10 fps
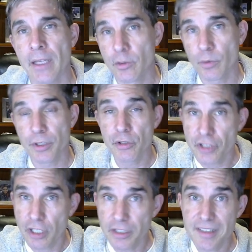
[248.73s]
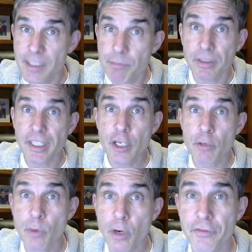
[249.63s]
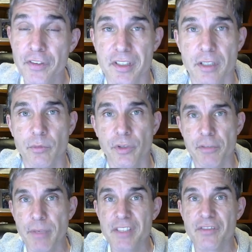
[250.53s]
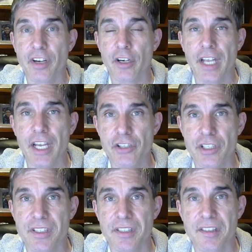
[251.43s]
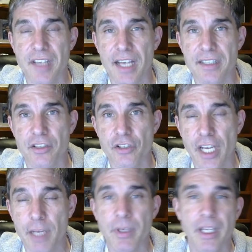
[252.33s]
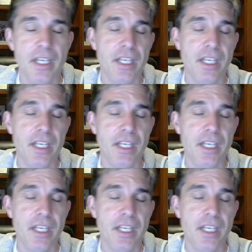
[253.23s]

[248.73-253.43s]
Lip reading: When you start to see pleomorphism, which means variations in size and shape,